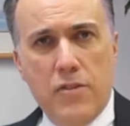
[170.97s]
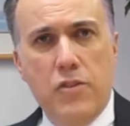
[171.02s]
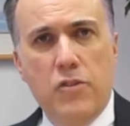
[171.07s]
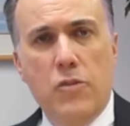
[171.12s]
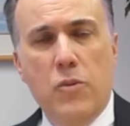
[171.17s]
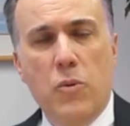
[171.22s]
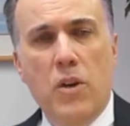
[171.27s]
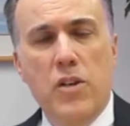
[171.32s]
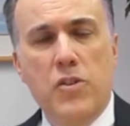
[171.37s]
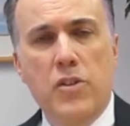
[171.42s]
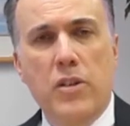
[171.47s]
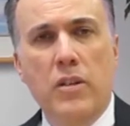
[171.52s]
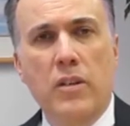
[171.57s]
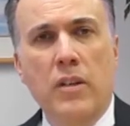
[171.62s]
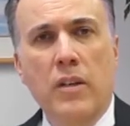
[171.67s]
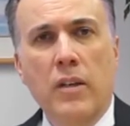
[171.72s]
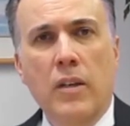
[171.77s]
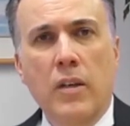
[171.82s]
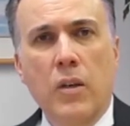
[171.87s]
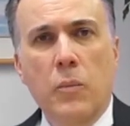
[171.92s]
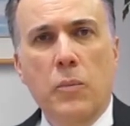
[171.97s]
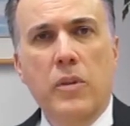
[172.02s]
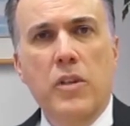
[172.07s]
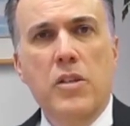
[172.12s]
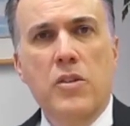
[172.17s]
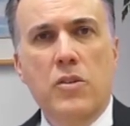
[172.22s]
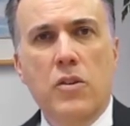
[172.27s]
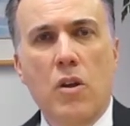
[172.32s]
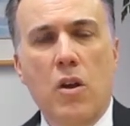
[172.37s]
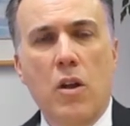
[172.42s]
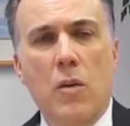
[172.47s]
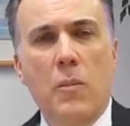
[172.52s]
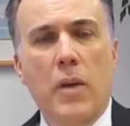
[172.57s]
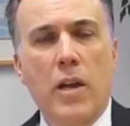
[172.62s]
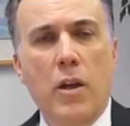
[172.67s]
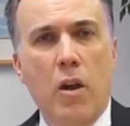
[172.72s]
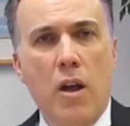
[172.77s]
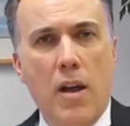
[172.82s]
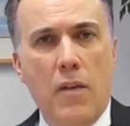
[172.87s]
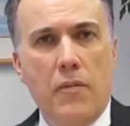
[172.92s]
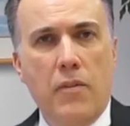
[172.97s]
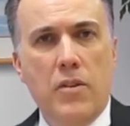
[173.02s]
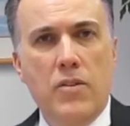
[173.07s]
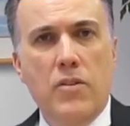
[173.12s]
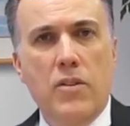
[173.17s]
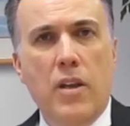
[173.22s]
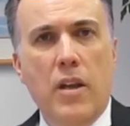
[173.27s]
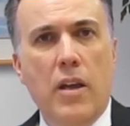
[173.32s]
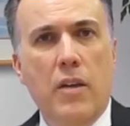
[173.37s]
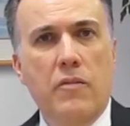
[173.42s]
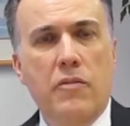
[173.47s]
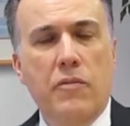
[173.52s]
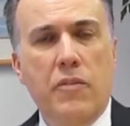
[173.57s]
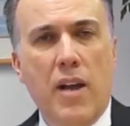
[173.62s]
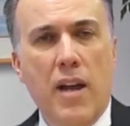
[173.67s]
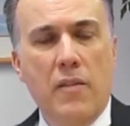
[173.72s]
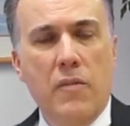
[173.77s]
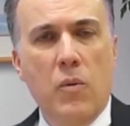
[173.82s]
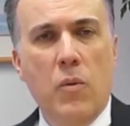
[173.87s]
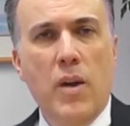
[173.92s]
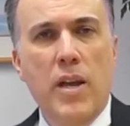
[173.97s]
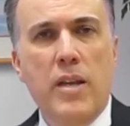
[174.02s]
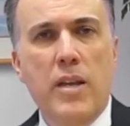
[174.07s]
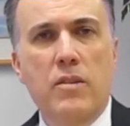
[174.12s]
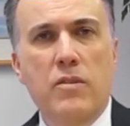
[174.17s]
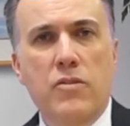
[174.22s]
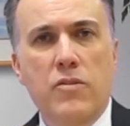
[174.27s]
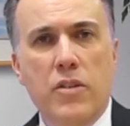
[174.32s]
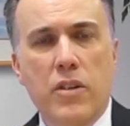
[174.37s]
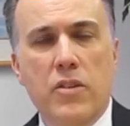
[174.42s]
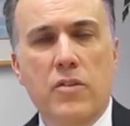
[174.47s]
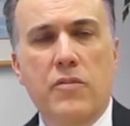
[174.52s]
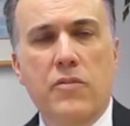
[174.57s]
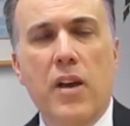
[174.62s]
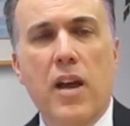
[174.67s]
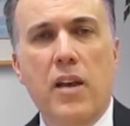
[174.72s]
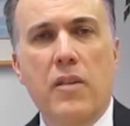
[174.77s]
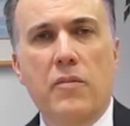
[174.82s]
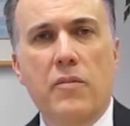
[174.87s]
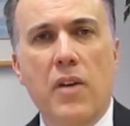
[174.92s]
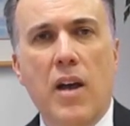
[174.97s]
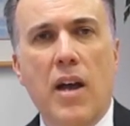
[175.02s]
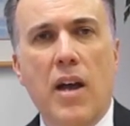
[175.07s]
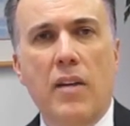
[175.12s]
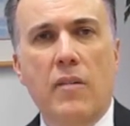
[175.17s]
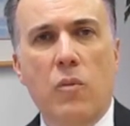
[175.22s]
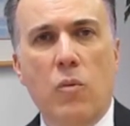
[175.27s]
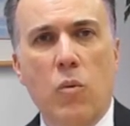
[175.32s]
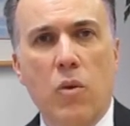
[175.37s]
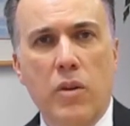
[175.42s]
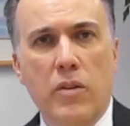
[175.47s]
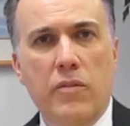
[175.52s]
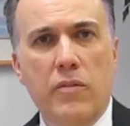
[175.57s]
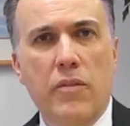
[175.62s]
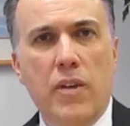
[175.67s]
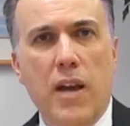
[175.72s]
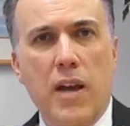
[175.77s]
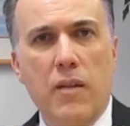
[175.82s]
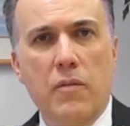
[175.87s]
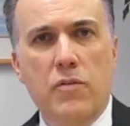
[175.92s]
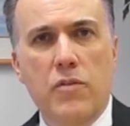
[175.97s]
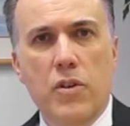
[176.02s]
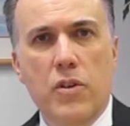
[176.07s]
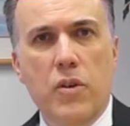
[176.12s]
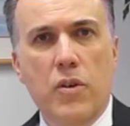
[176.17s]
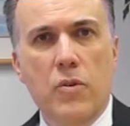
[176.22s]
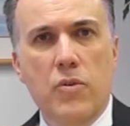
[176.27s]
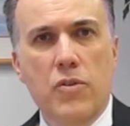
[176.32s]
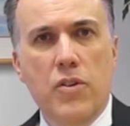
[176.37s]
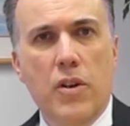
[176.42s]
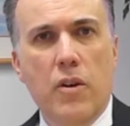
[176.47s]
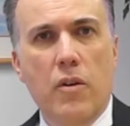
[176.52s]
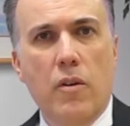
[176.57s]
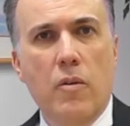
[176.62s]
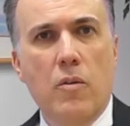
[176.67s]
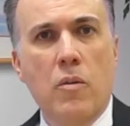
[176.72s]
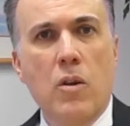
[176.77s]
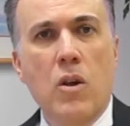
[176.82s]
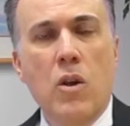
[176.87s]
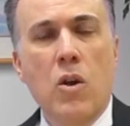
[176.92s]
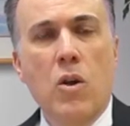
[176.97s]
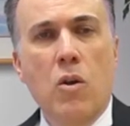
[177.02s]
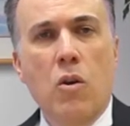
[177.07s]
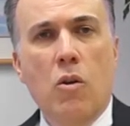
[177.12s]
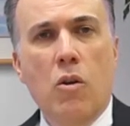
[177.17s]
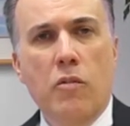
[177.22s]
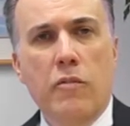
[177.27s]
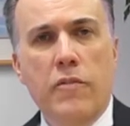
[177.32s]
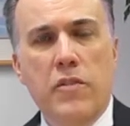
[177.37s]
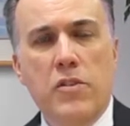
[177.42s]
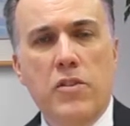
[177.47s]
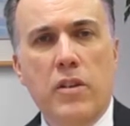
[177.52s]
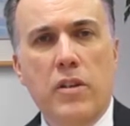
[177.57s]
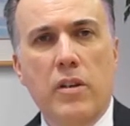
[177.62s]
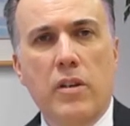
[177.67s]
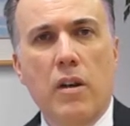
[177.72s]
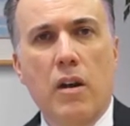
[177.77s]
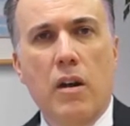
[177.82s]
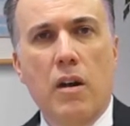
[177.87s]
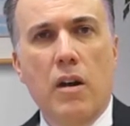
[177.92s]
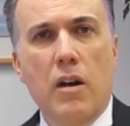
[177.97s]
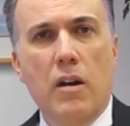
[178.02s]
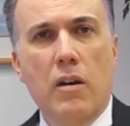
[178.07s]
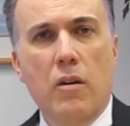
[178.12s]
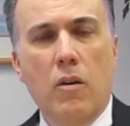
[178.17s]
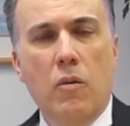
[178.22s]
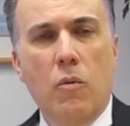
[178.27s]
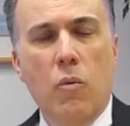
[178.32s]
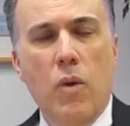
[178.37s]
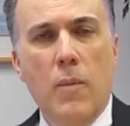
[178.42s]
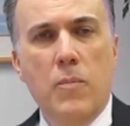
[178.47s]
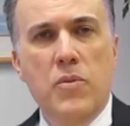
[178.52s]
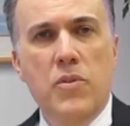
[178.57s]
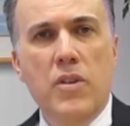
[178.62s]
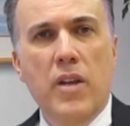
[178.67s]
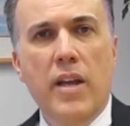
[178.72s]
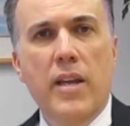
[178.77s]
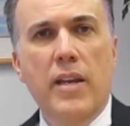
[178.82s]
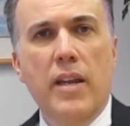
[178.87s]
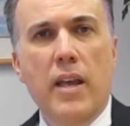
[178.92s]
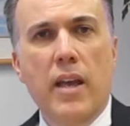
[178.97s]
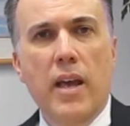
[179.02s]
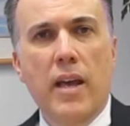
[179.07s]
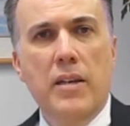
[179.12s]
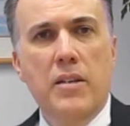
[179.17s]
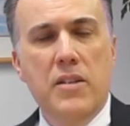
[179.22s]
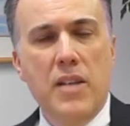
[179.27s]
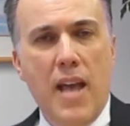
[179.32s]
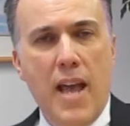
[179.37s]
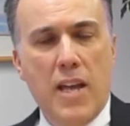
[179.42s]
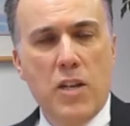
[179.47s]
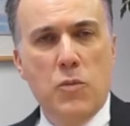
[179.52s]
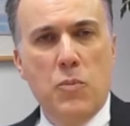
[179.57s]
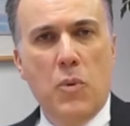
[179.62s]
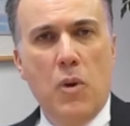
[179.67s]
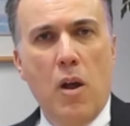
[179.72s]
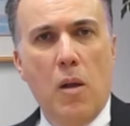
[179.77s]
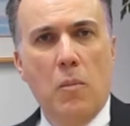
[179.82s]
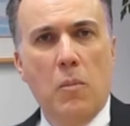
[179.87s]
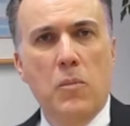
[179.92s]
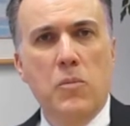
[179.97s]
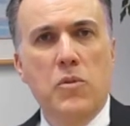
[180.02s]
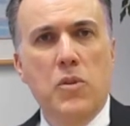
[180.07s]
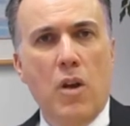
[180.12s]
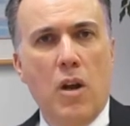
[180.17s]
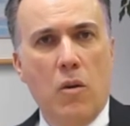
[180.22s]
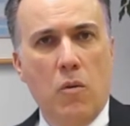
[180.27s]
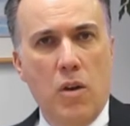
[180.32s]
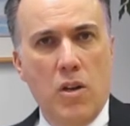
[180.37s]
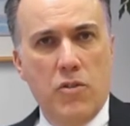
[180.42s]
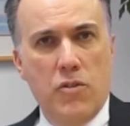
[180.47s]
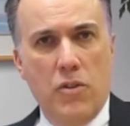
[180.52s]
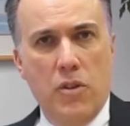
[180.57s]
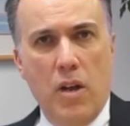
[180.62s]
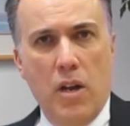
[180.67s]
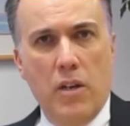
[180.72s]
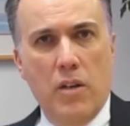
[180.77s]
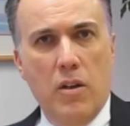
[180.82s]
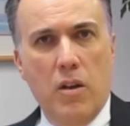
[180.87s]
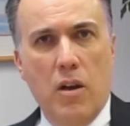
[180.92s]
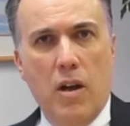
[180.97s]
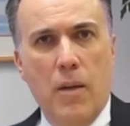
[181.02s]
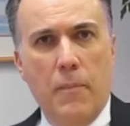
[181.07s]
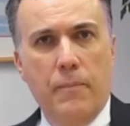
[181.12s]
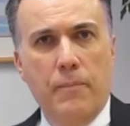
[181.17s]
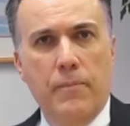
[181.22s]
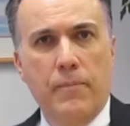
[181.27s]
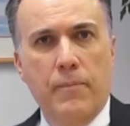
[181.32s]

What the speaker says: situation, please call my office at 508-655-1500 or visit our website at taxproblemsrs.com.